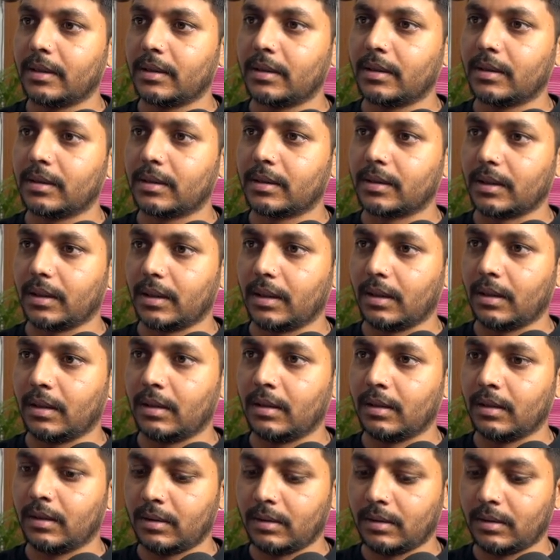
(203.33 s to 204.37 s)
sale
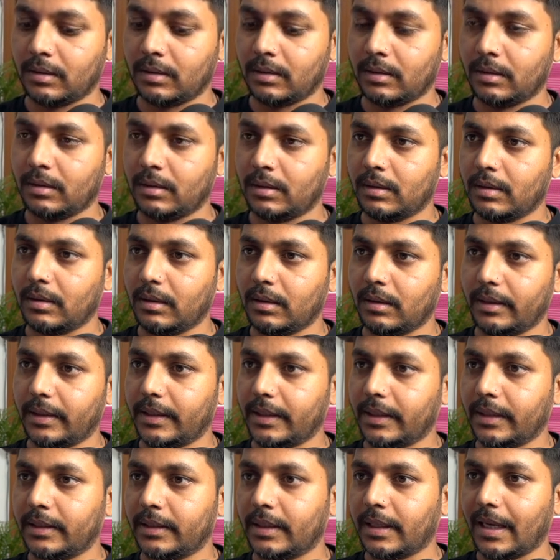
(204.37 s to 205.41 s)

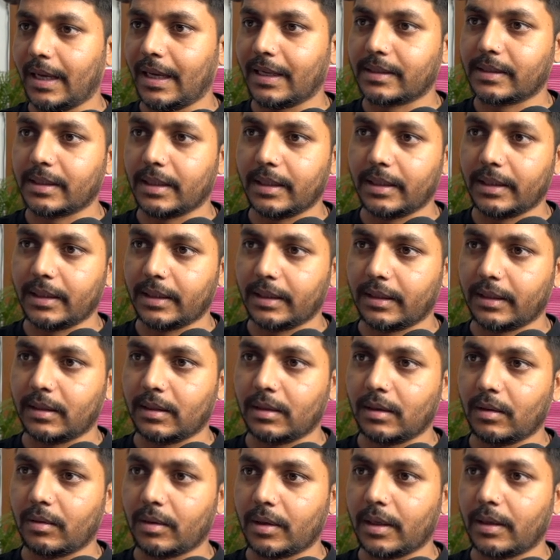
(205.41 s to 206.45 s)
date ascending.
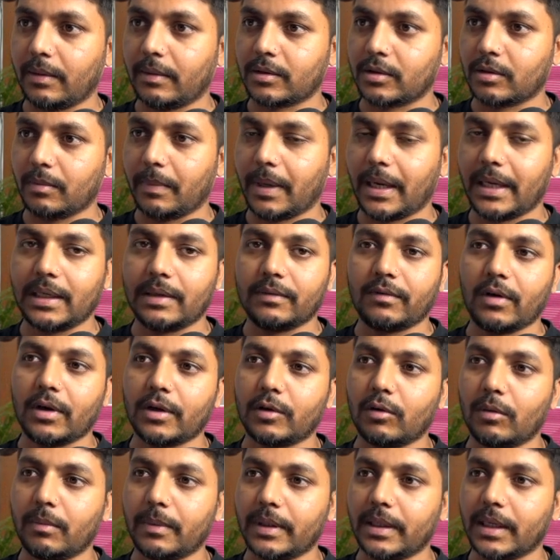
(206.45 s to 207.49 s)
Okay, so by default it
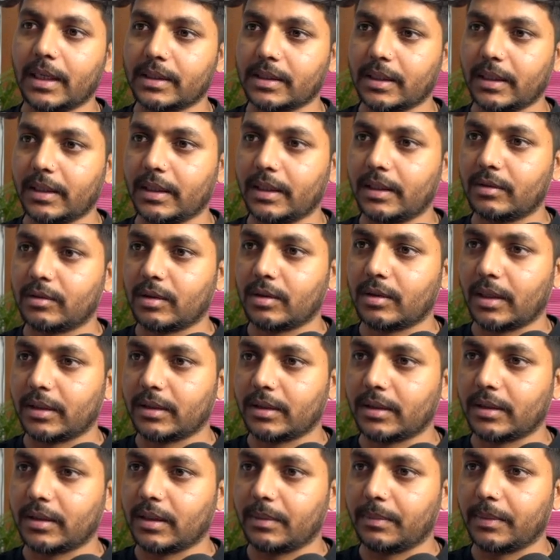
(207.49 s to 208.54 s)
will be in ascending. So I can
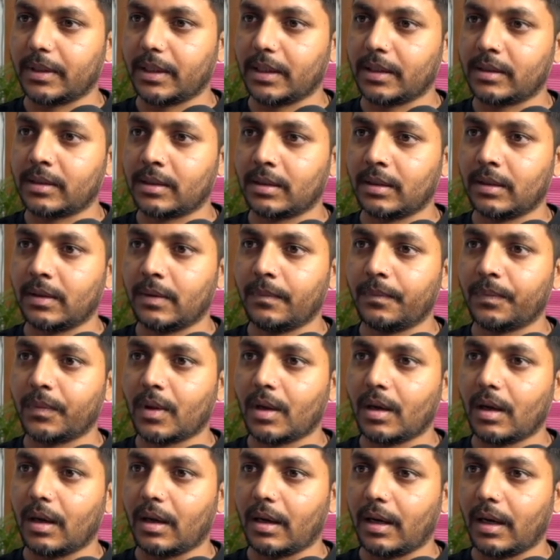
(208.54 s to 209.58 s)
just save it as
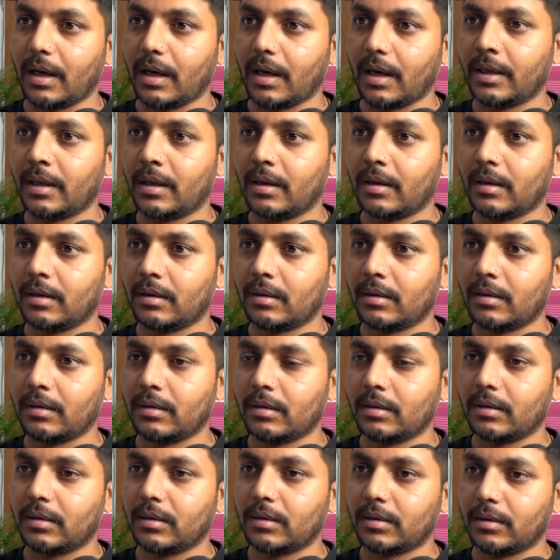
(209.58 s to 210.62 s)
running
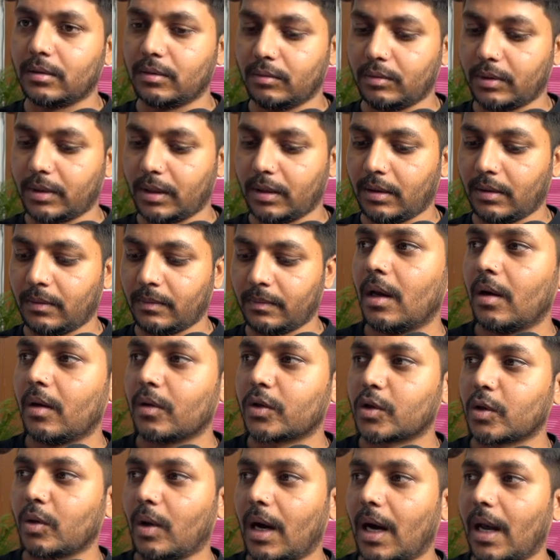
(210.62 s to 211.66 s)
total.
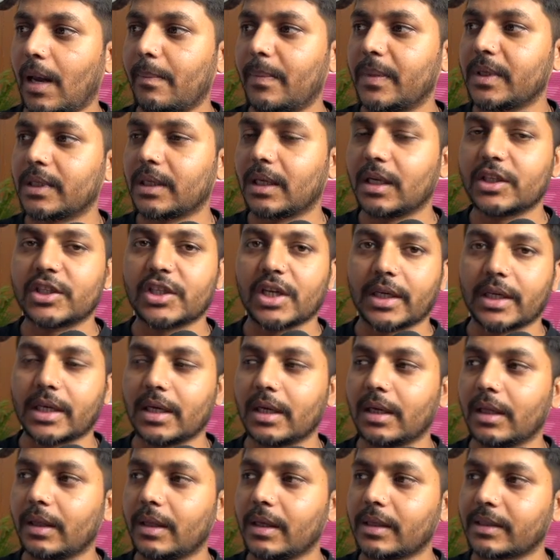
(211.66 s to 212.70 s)
So I am basically
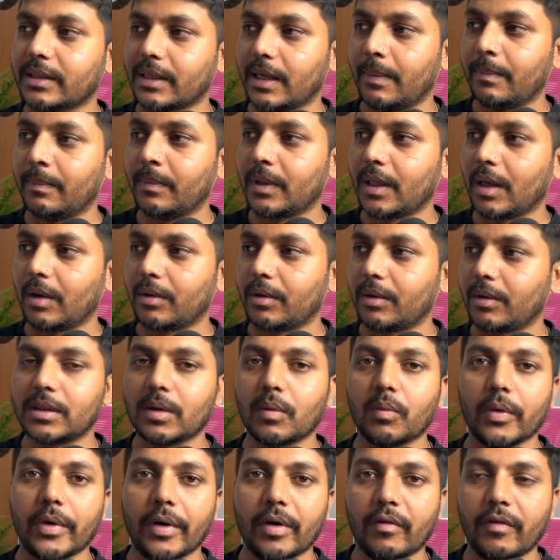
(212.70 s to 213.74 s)
checking the sum. Now this is a
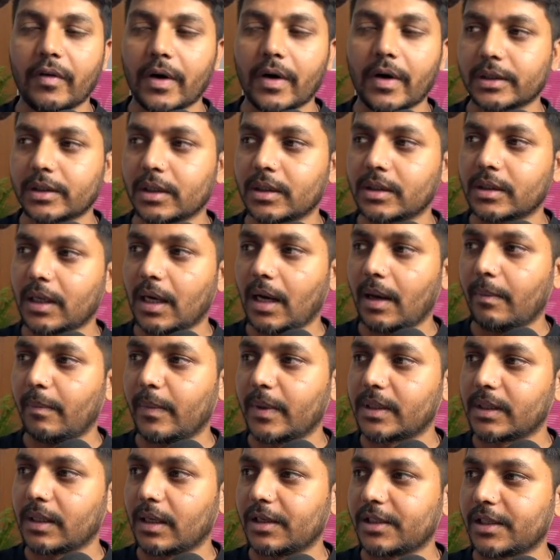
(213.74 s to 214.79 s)
window functions. I am
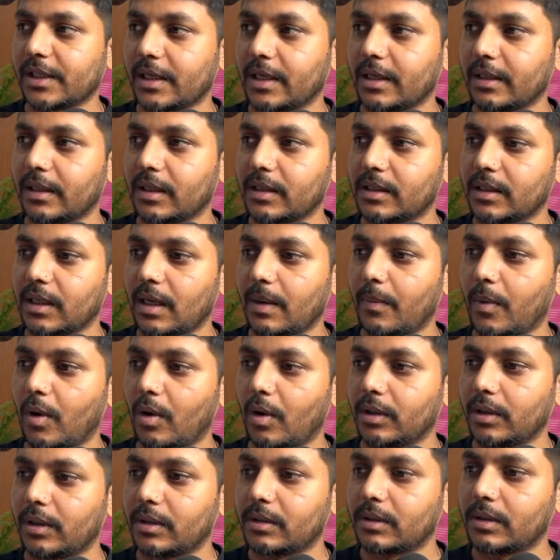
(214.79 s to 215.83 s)
basically checking the sum on
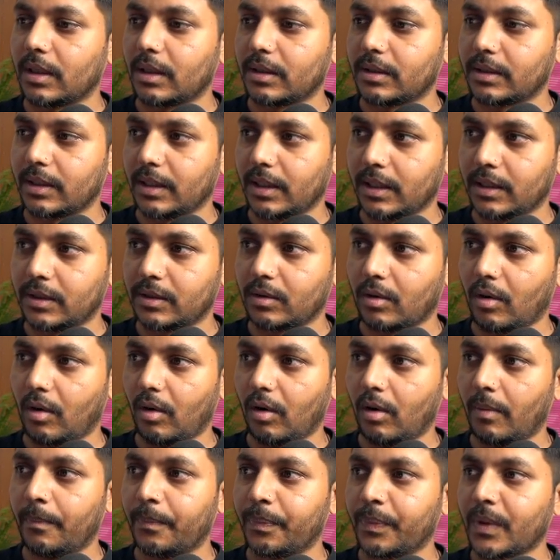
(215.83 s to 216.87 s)
this sales
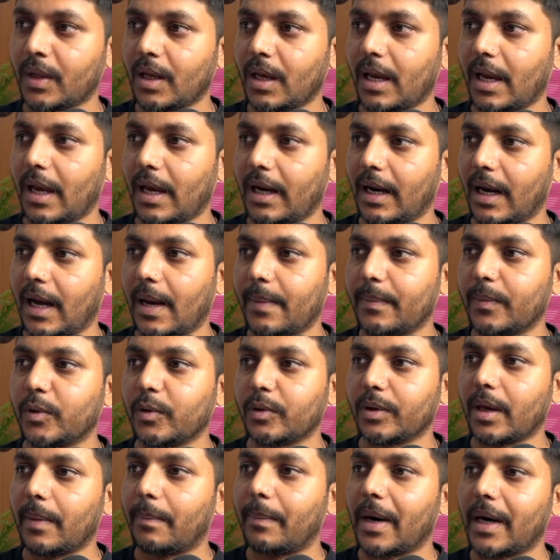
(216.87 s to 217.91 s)
column. And I'm doing
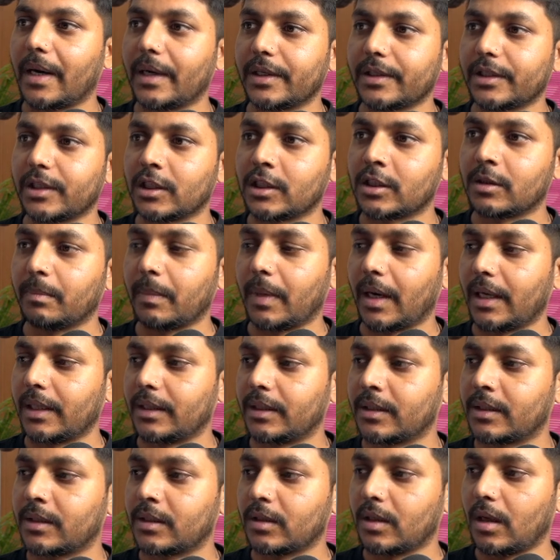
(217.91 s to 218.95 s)
a partitions by
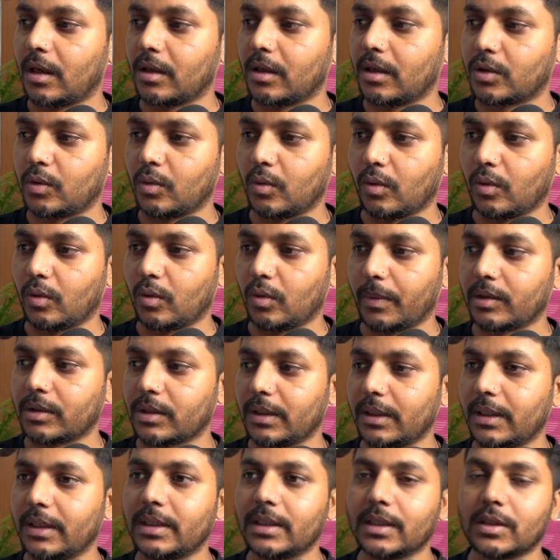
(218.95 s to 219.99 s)
this store because
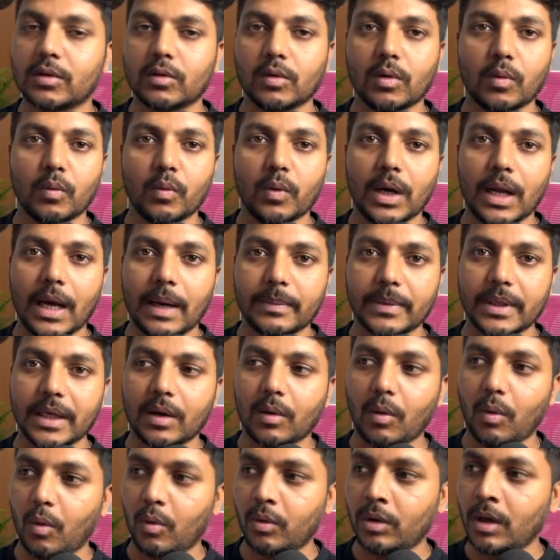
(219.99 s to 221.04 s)
each store will have their
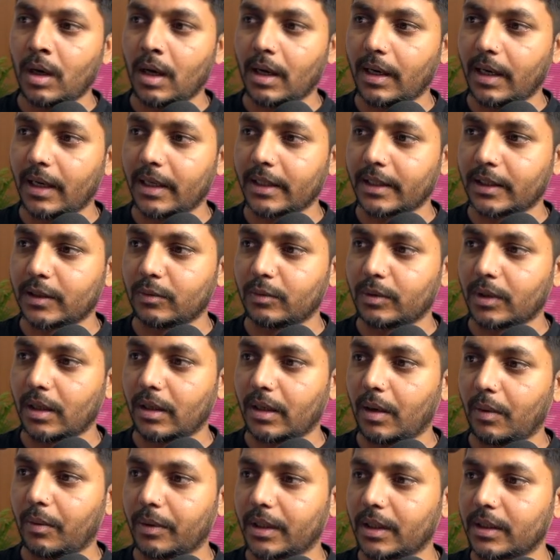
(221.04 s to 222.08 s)
own running total.
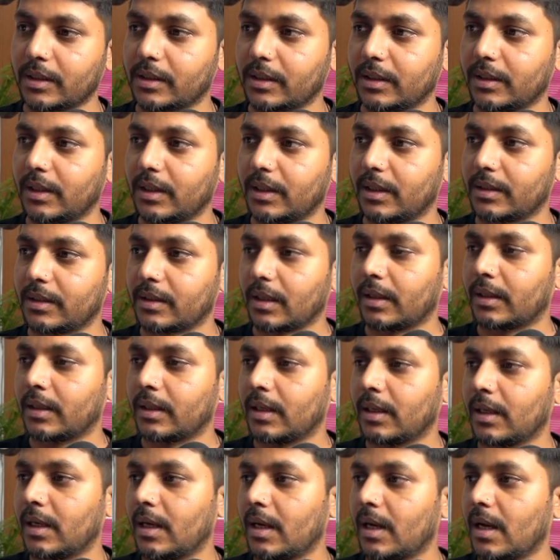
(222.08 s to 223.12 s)
Now we can see the result.
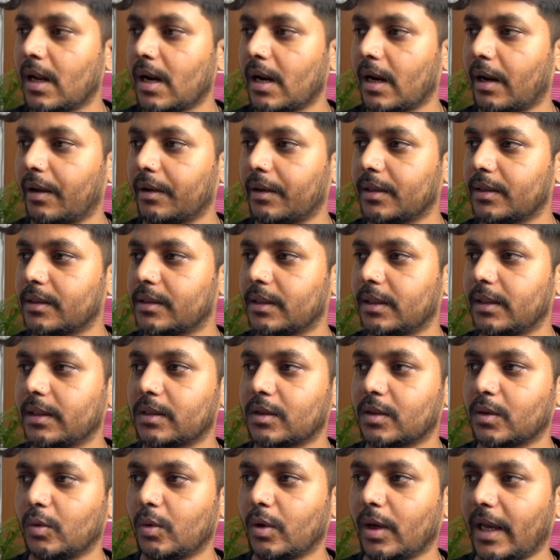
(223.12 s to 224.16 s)
Now I can see
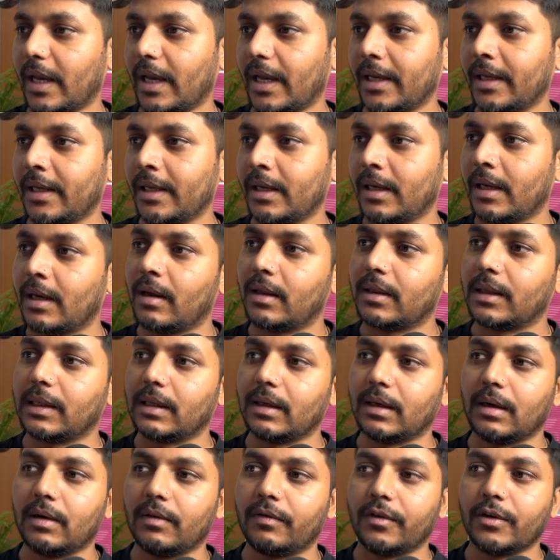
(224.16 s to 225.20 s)
store A,
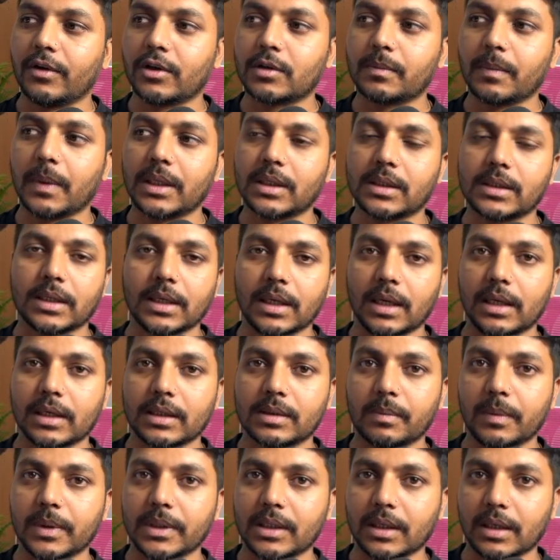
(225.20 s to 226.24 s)
the first month sale is
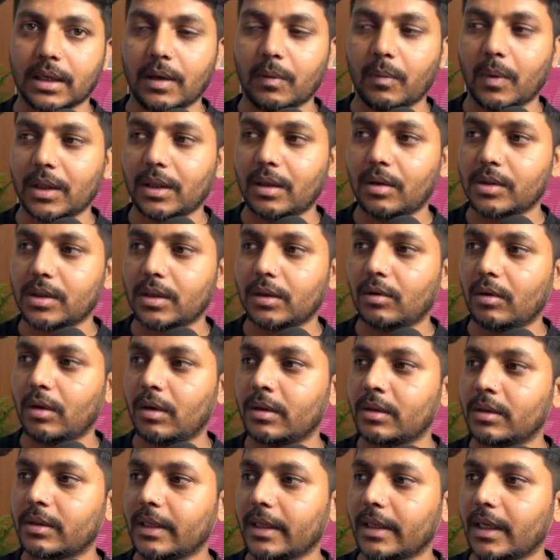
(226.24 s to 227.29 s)
basically $1,000.
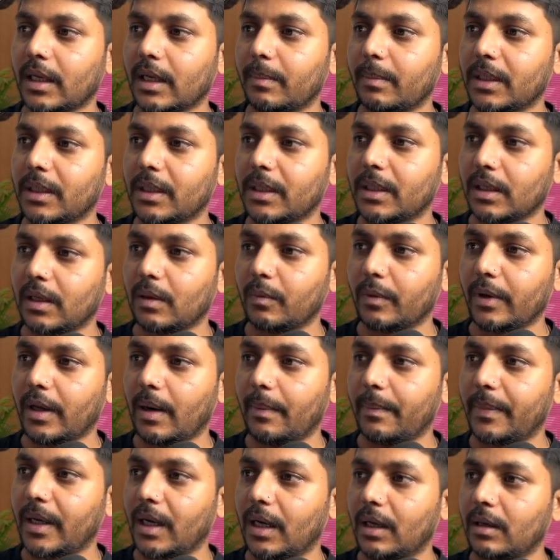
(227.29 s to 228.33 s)
Second month sale we have
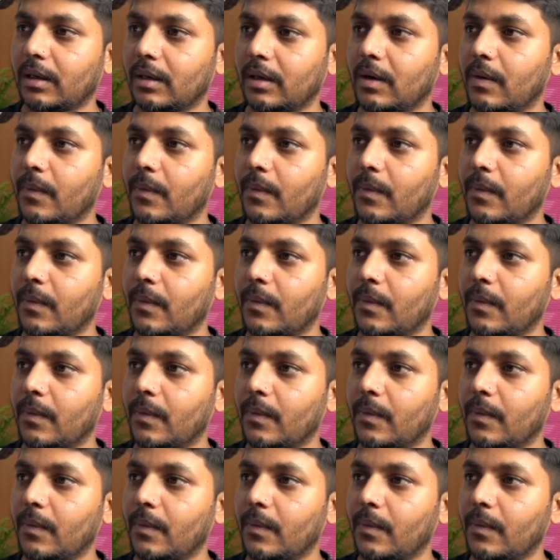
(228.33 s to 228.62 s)
done,